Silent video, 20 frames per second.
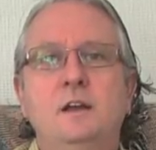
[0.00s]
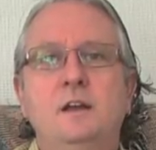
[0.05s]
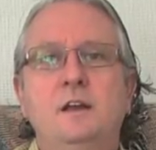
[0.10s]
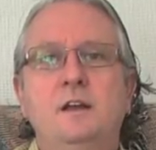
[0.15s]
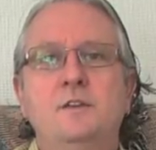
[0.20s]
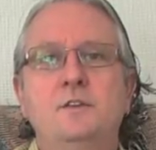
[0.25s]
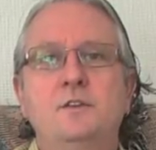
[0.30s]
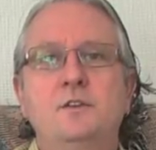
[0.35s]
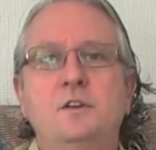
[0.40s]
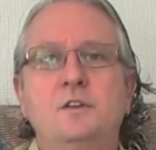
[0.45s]

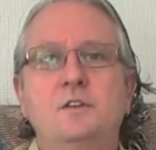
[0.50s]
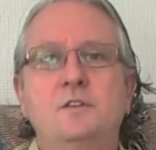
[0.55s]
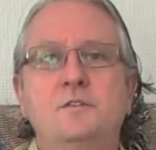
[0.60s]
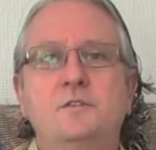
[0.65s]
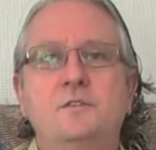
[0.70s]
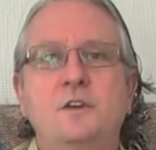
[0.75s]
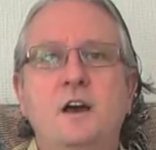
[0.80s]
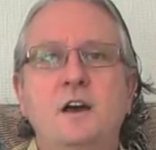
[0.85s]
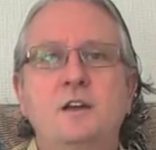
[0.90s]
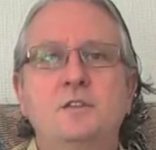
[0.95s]
And you can
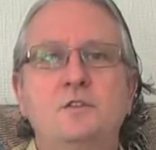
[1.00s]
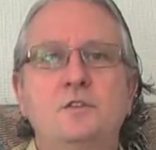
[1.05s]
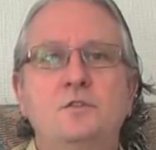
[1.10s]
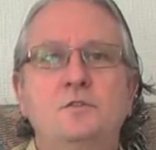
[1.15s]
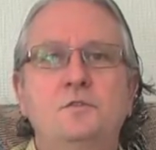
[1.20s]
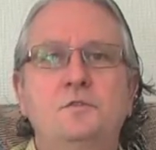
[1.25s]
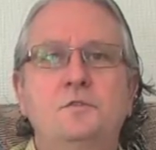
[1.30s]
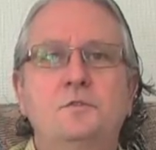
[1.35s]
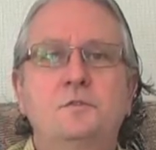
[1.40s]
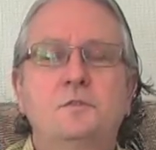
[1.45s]
design
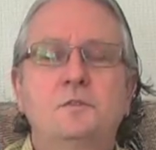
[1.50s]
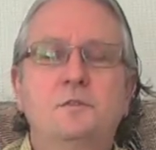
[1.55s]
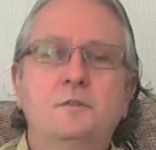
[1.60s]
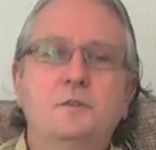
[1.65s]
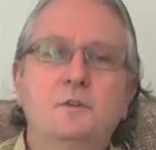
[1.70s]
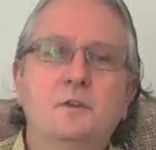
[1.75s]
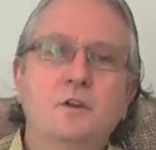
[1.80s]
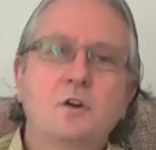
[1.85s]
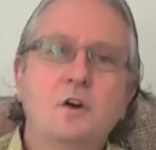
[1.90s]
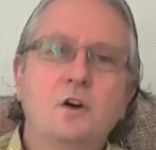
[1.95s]
those
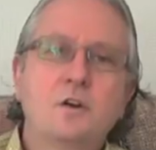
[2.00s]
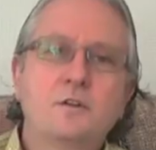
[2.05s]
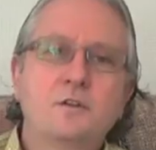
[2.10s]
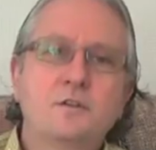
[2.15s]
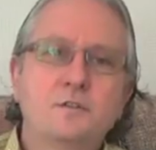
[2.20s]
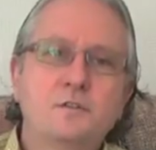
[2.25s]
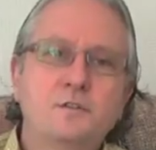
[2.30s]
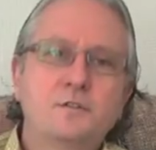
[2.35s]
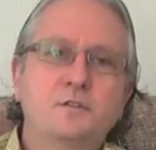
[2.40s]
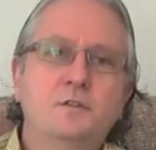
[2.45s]

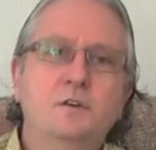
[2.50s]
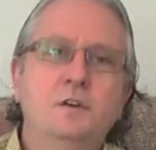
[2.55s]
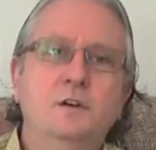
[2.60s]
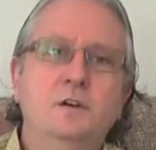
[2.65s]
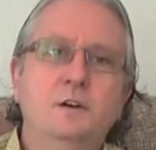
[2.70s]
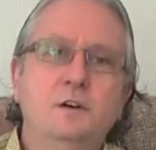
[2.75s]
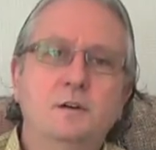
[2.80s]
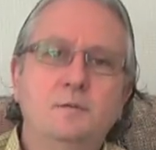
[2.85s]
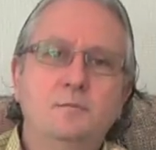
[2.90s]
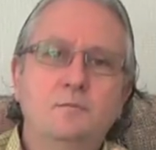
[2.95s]
gardens
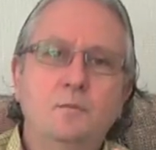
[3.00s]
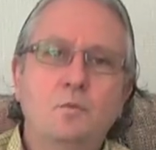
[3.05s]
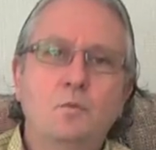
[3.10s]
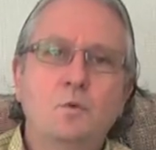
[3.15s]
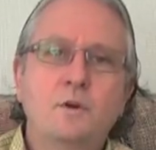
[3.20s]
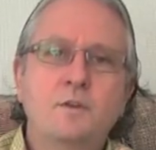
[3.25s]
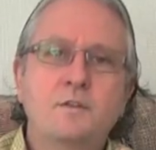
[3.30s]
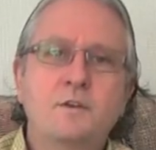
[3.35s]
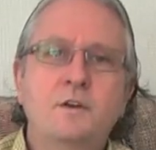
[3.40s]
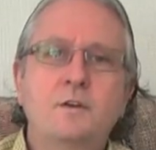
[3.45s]
um,
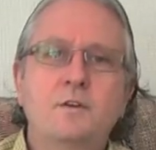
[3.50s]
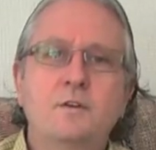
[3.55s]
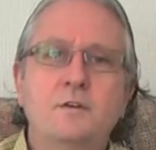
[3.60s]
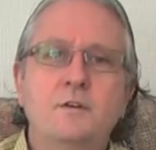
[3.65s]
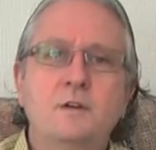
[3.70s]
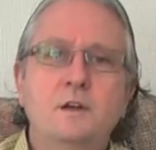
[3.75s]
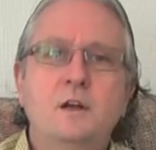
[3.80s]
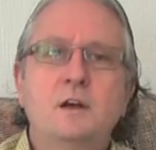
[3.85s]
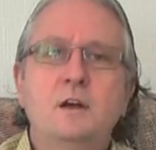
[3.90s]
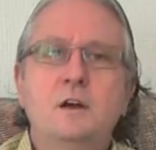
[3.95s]
where
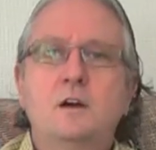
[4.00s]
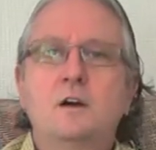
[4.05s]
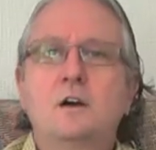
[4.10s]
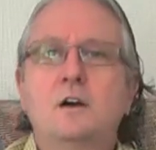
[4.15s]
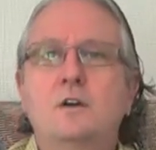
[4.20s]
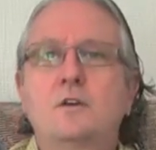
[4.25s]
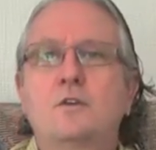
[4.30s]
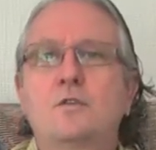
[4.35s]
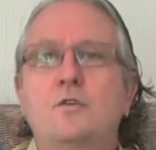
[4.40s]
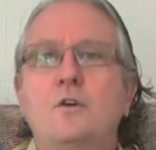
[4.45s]
they're
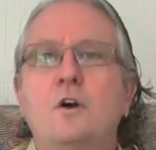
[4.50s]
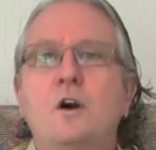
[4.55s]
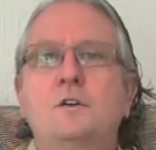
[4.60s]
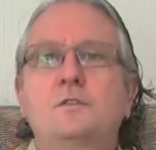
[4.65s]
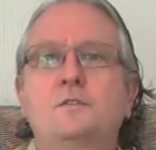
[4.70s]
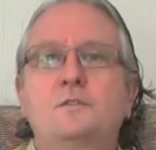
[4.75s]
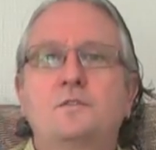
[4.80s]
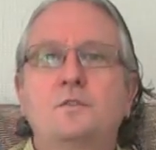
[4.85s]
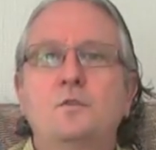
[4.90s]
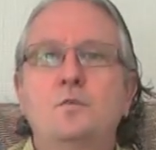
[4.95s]

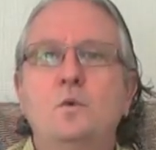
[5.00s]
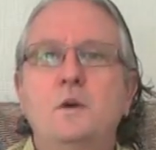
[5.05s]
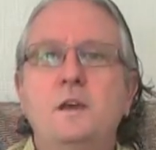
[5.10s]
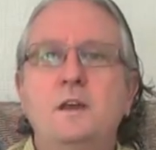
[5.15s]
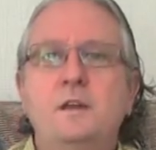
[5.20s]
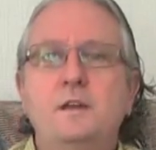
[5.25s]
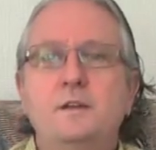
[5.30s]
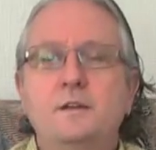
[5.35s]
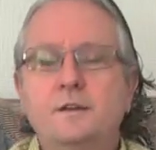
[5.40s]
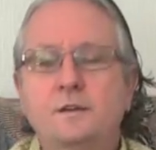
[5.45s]
across the
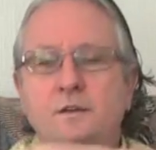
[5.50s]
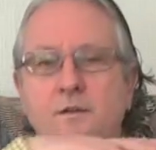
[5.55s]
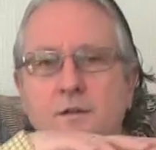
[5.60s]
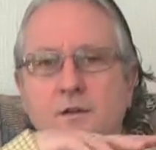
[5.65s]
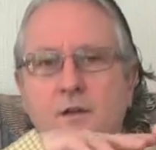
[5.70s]
wind.